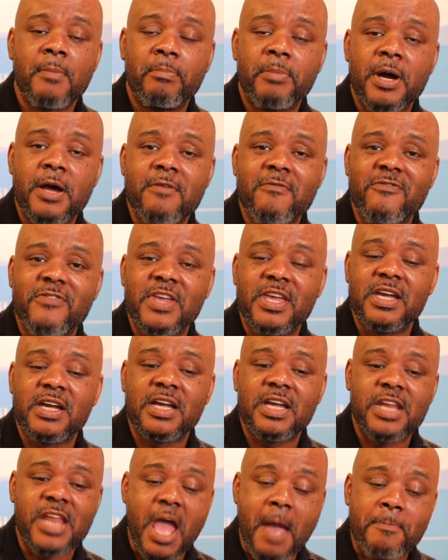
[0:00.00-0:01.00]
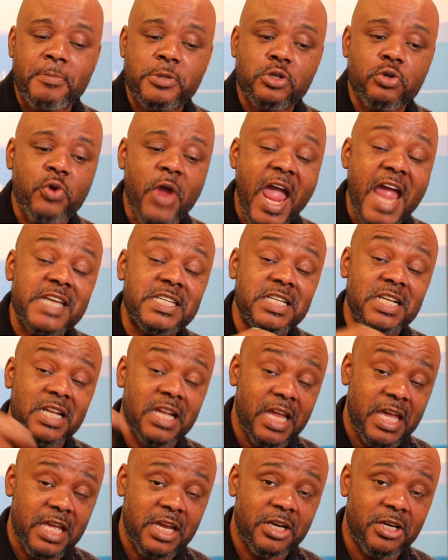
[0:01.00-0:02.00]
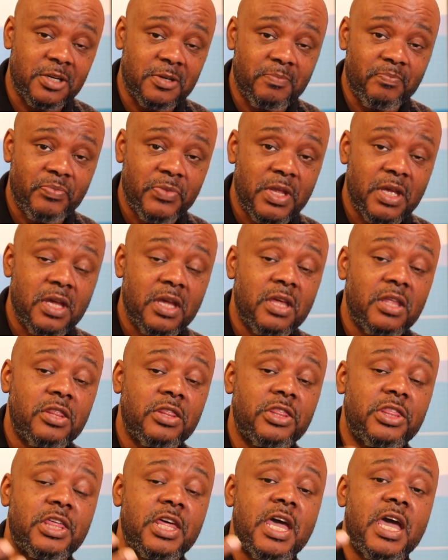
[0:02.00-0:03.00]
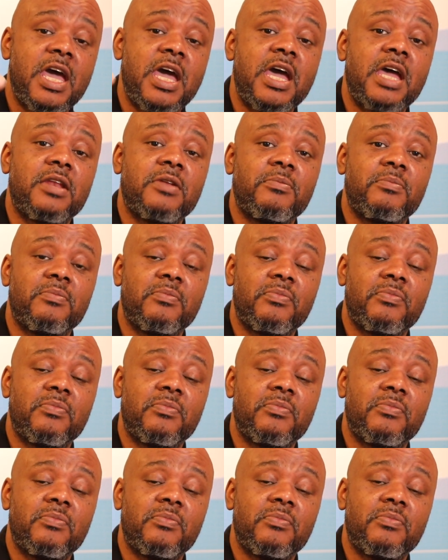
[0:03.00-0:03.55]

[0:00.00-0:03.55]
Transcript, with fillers: but via an abstraction layer that